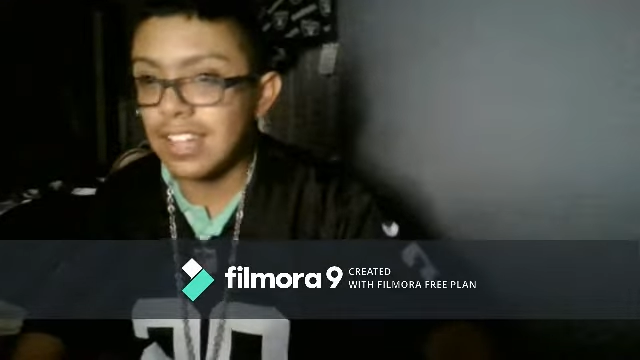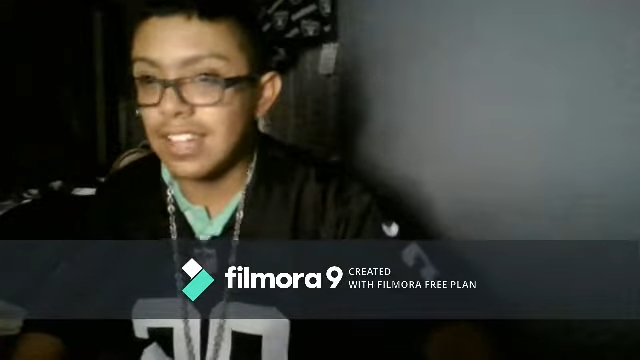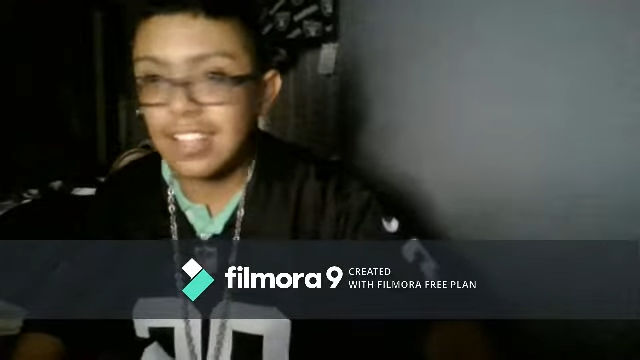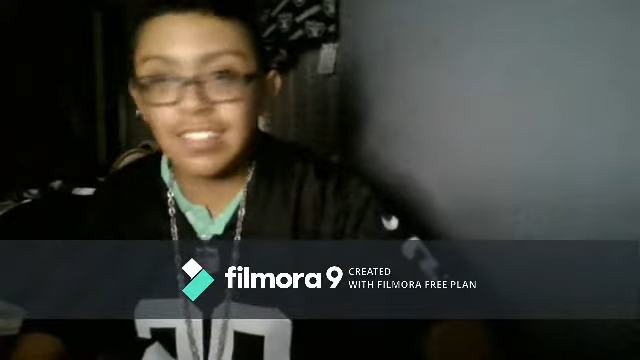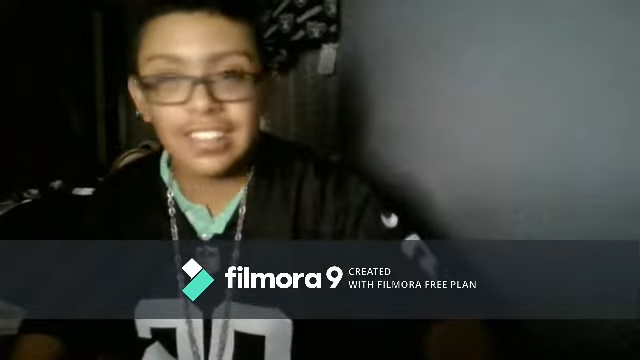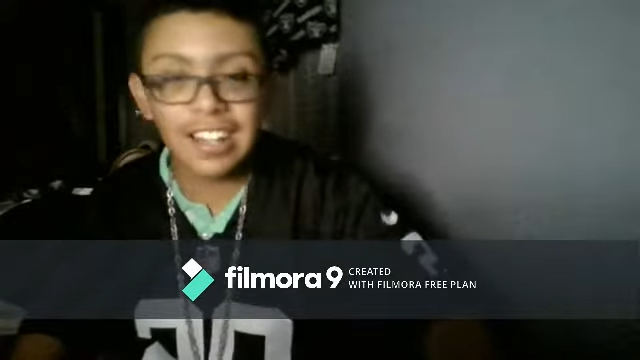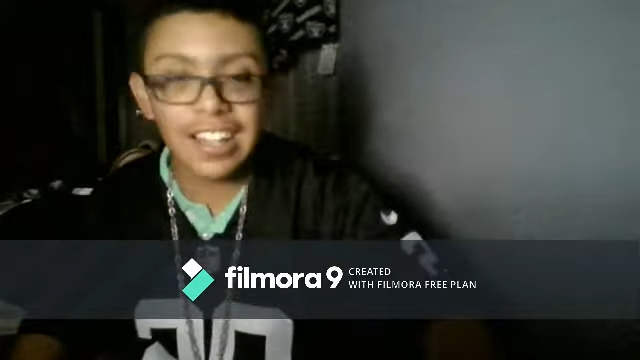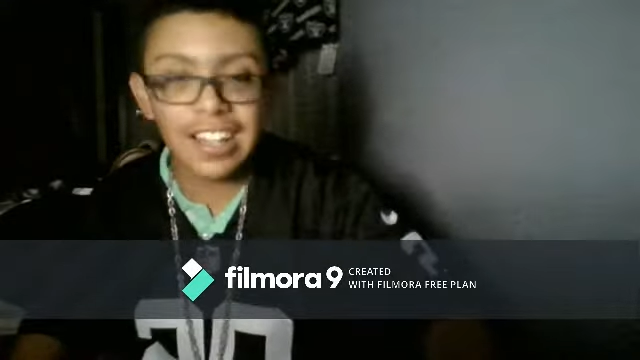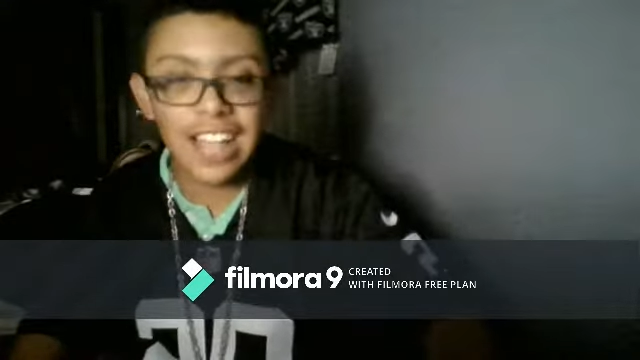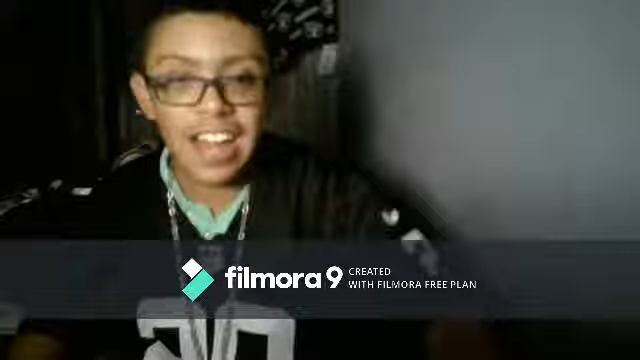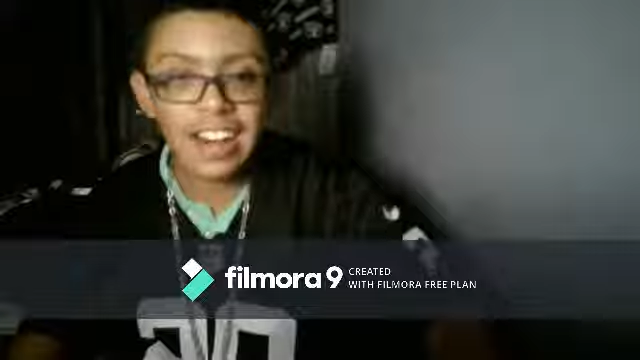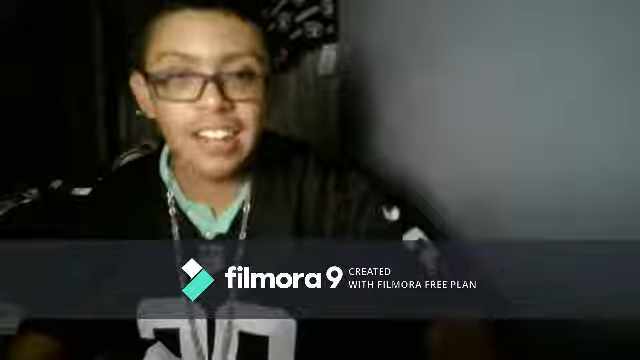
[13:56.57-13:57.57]
Next week, they're
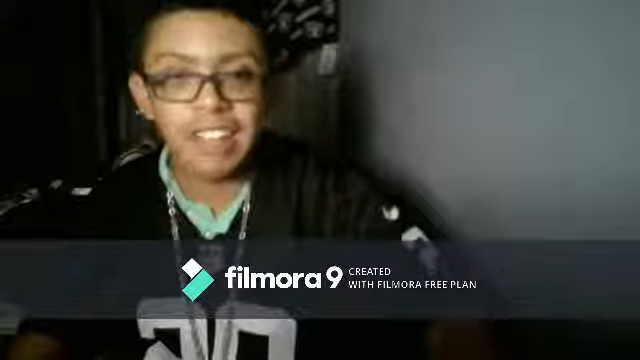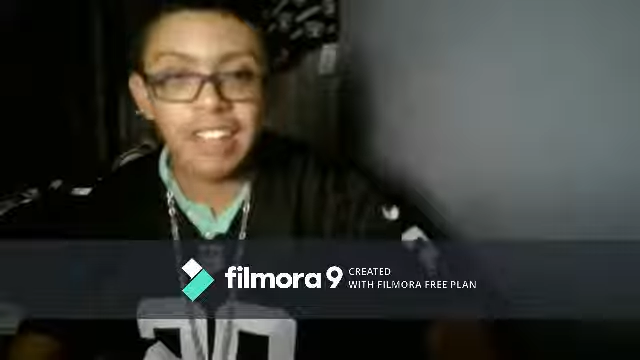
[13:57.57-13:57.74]
in Canada,